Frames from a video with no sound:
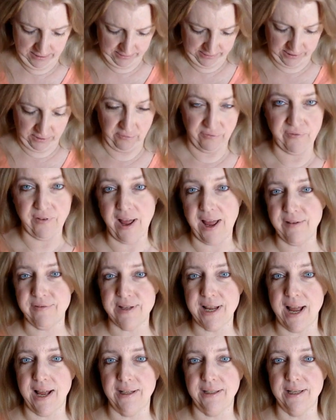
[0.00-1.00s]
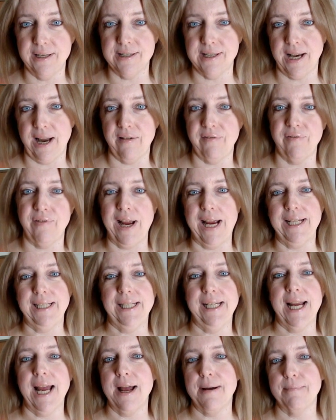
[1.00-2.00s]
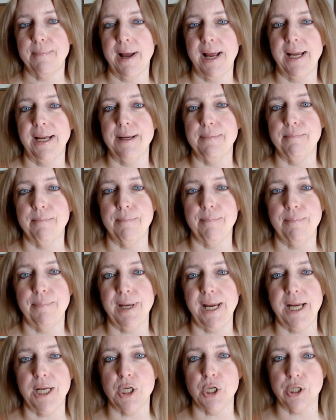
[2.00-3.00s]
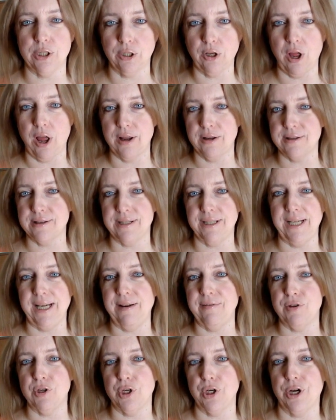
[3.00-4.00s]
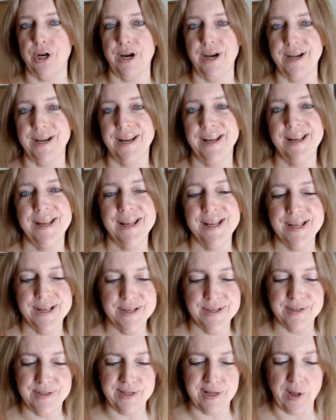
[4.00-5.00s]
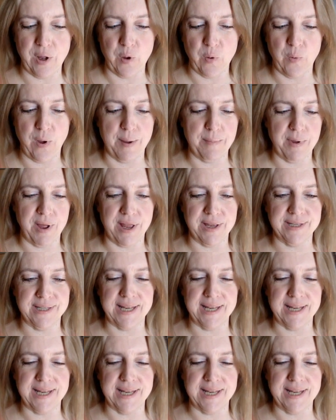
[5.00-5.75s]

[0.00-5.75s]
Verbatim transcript: so $5 and I finally got my peach long sleeve shirt. So I'm all